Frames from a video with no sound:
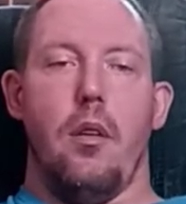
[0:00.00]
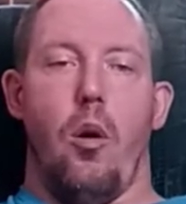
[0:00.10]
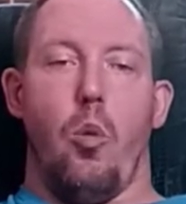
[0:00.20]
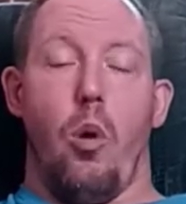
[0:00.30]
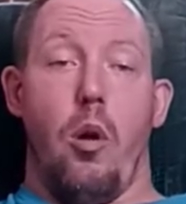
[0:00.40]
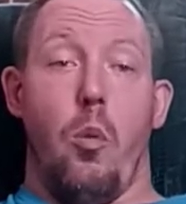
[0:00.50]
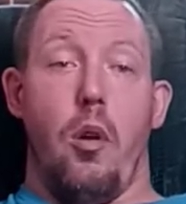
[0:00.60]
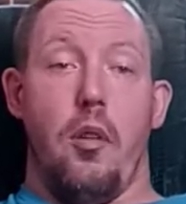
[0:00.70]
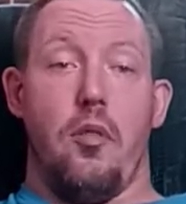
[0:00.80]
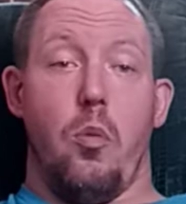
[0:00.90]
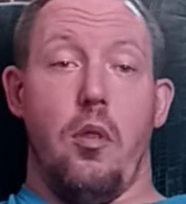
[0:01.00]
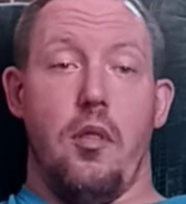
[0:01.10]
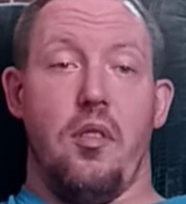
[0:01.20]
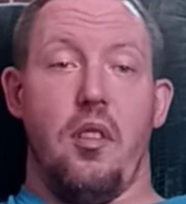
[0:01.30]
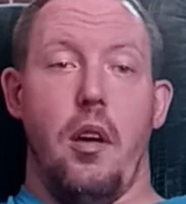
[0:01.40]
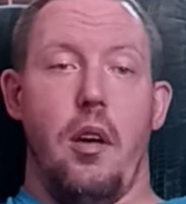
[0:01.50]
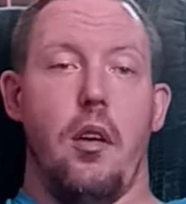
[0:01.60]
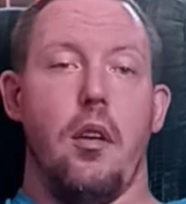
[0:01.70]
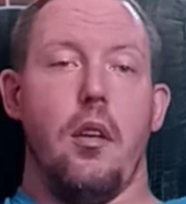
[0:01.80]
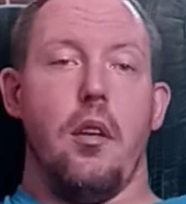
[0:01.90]
Or what it's wanting to say.
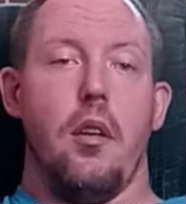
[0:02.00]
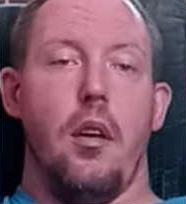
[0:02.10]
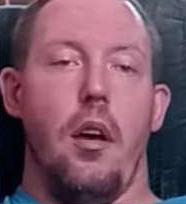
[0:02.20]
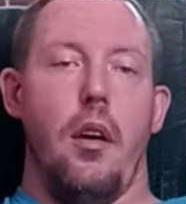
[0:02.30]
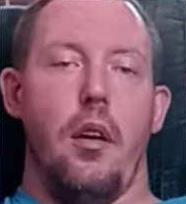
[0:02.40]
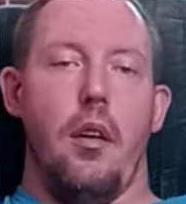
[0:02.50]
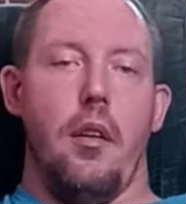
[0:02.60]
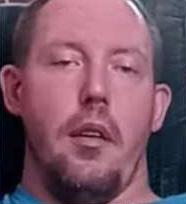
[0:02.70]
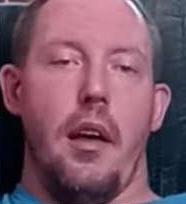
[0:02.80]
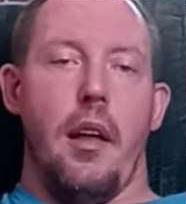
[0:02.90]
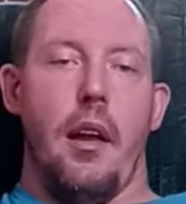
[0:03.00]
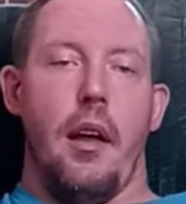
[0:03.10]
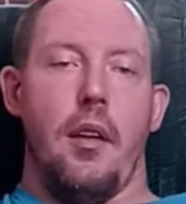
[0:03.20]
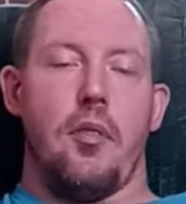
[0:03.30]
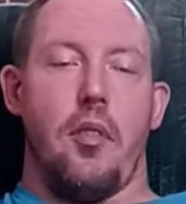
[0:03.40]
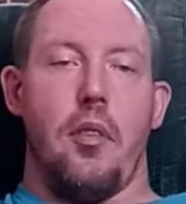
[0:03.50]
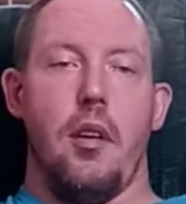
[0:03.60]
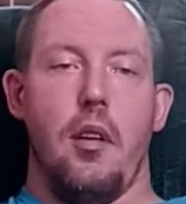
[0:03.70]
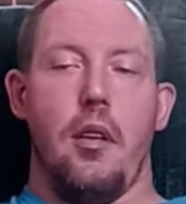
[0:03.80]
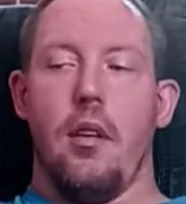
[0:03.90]
And that's the
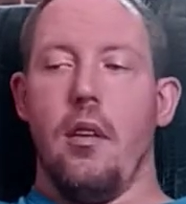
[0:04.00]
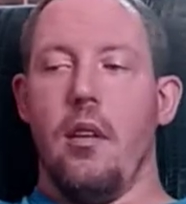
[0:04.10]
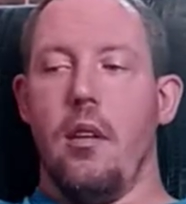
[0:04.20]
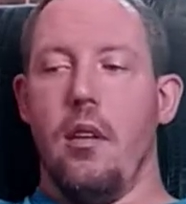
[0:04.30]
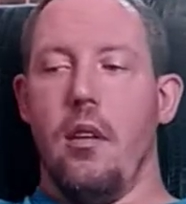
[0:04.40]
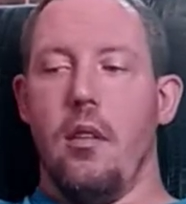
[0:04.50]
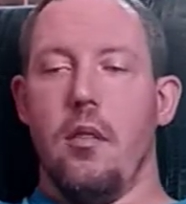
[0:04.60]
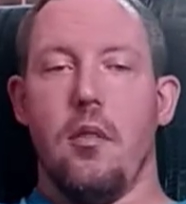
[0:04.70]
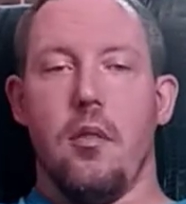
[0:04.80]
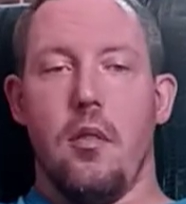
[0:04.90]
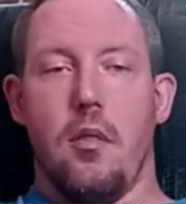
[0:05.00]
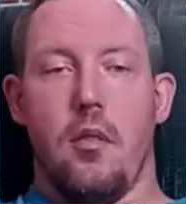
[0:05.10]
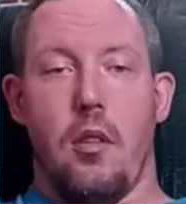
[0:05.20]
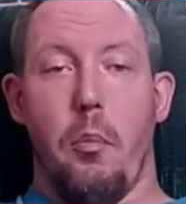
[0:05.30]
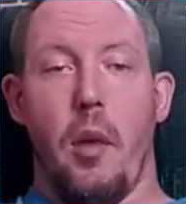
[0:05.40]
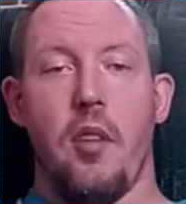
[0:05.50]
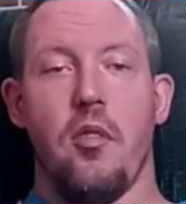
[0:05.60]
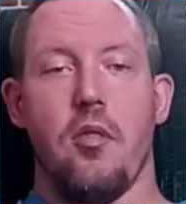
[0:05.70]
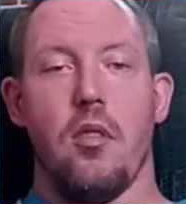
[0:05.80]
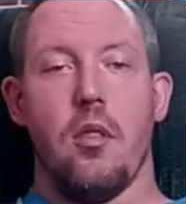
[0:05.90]
thing. And the
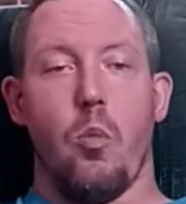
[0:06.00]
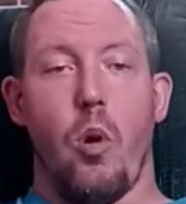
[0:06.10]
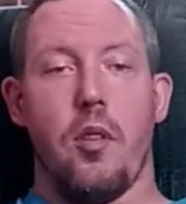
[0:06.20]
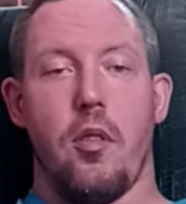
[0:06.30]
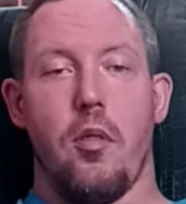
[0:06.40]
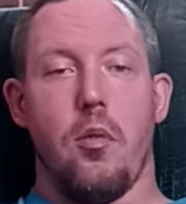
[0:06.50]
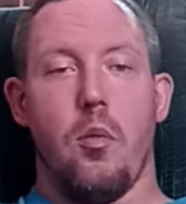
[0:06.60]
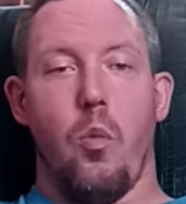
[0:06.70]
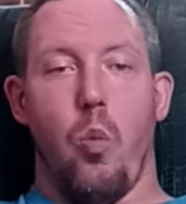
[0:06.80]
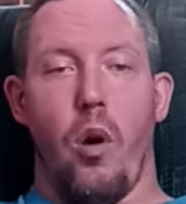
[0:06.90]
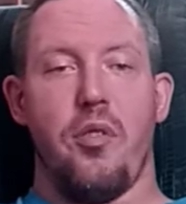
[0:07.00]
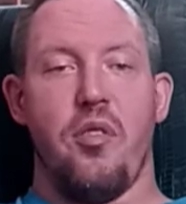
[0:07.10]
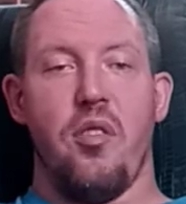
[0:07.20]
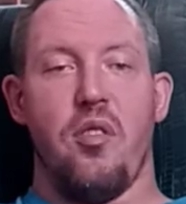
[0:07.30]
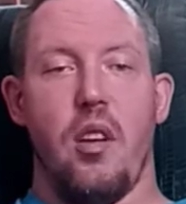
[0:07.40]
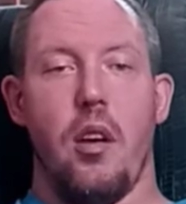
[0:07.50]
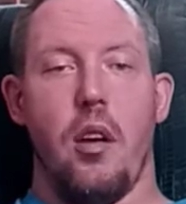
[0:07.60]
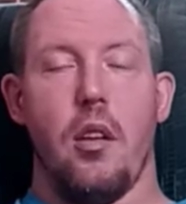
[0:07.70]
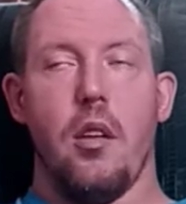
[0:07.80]
message and what she said